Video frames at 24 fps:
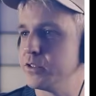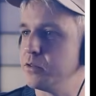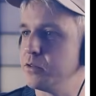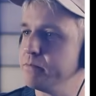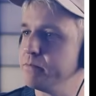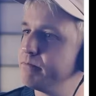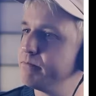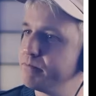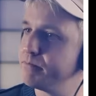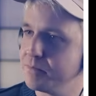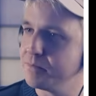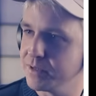
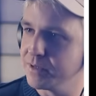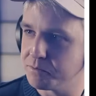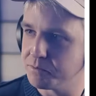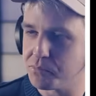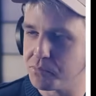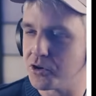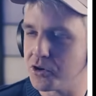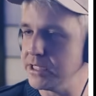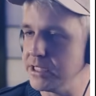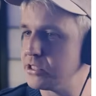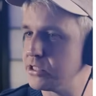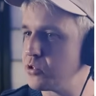So
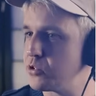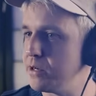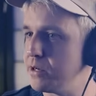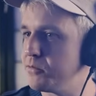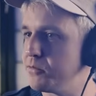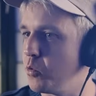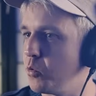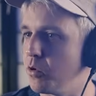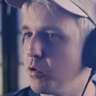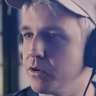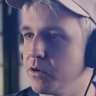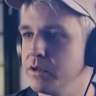pretty
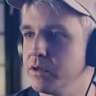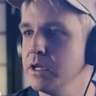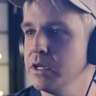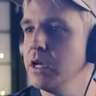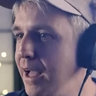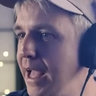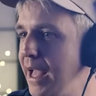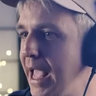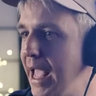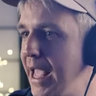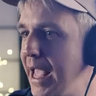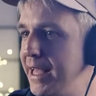straightforward.
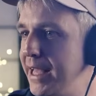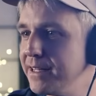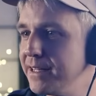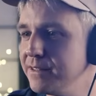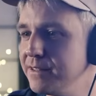Okay.